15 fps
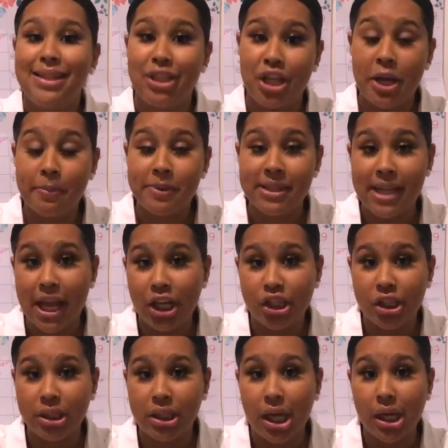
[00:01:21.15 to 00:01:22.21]

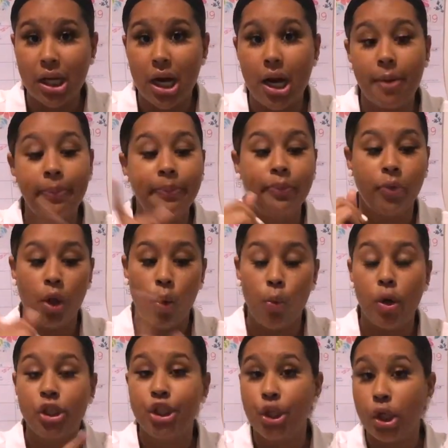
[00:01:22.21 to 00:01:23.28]
ShipStation.com,
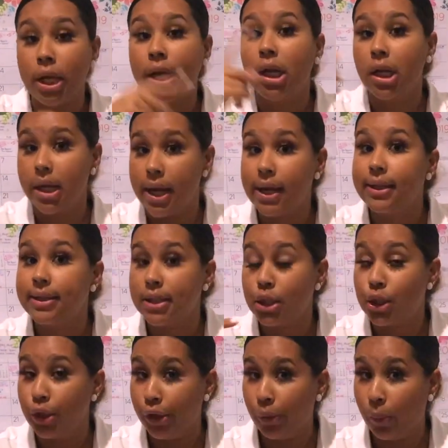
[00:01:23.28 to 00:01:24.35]
which you can
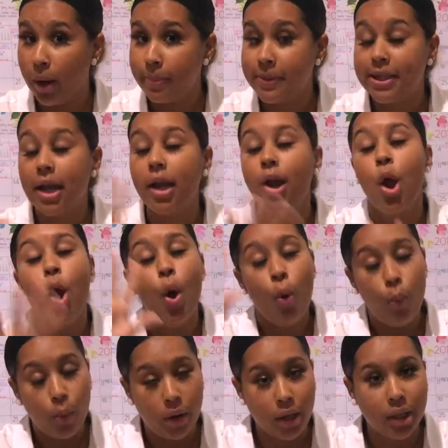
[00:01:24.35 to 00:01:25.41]
connect to your website.
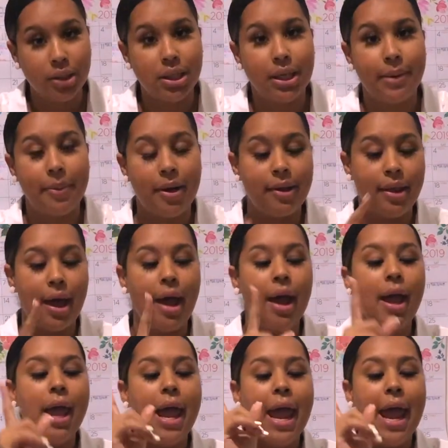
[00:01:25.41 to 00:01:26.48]
We're gonna talk about
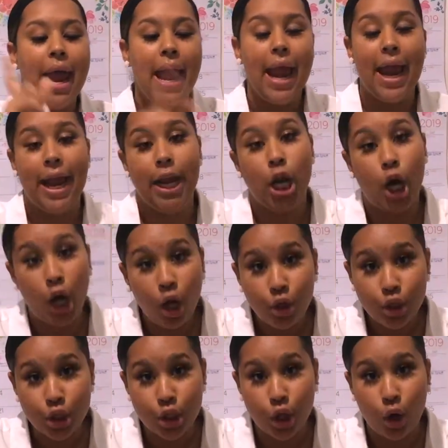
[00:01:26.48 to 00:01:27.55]
that. And
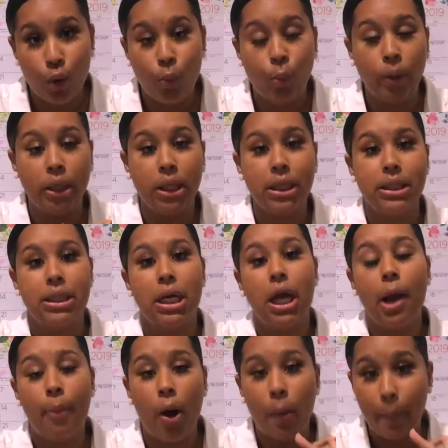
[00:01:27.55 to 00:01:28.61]
also, we're gonna
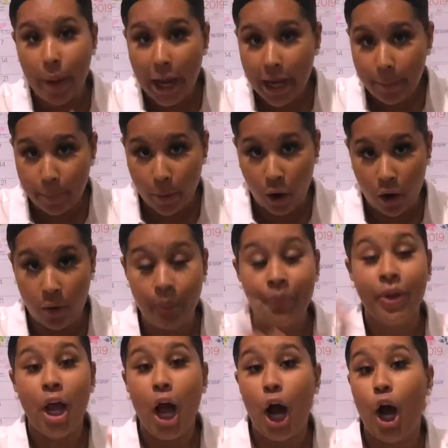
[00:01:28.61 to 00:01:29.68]
talk about PayPal,
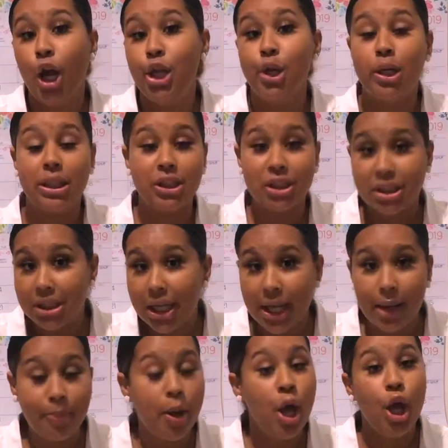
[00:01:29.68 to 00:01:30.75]
how you can
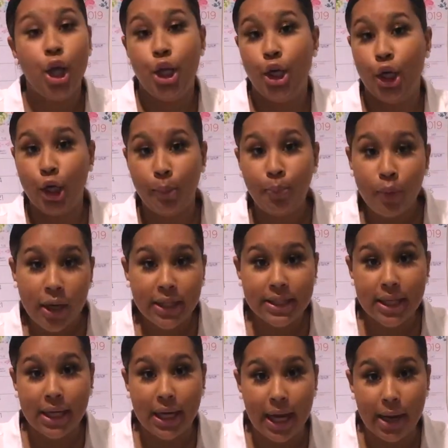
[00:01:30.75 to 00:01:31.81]
ship your
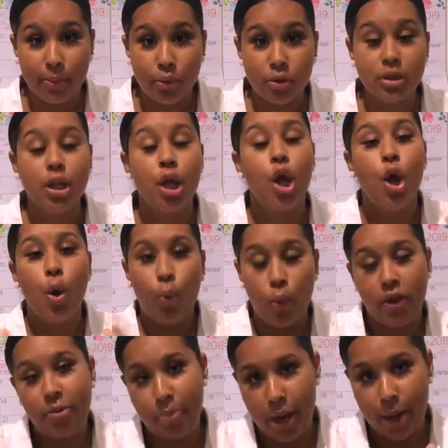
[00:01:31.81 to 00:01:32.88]
printing labels
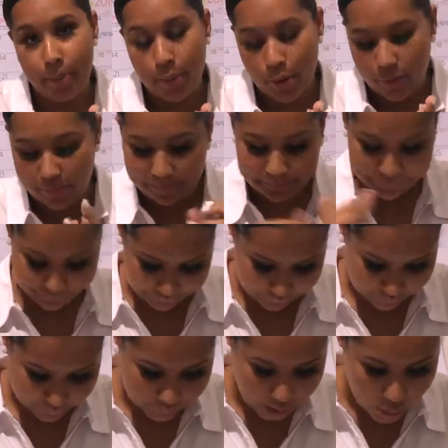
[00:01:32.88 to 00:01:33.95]
with PayPal.
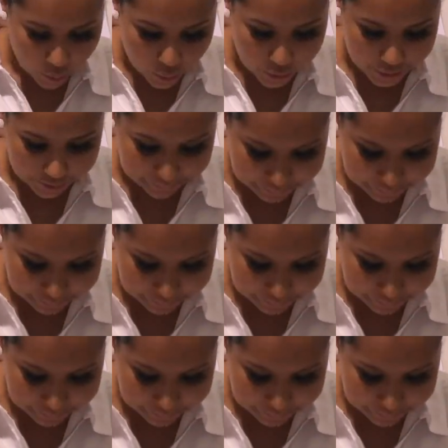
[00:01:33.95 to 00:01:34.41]
Okay.